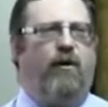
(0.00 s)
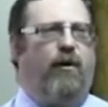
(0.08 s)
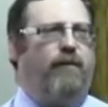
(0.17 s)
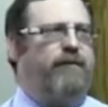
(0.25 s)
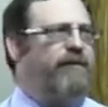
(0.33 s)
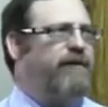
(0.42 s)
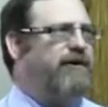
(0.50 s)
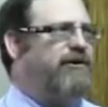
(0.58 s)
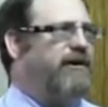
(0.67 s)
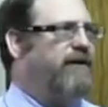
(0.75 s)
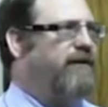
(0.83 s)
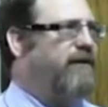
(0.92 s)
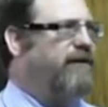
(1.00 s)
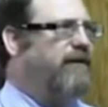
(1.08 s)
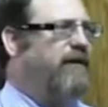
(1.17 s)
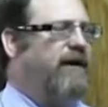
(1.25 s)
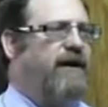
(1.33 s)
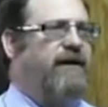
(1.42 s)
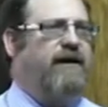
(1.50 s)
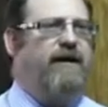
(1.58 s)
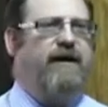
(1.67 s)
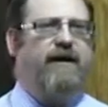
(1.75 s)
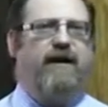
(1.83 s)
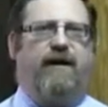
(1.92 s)
or provisions in an
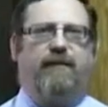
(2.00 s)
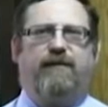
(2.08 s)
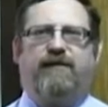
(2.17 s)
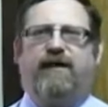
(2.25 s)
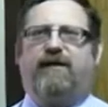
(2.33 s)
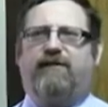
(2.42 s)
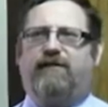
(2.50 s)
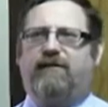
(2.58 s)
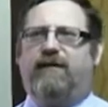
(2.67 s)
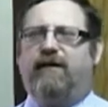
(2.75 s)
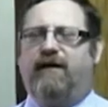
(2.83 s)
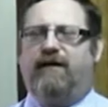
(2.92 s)
income tax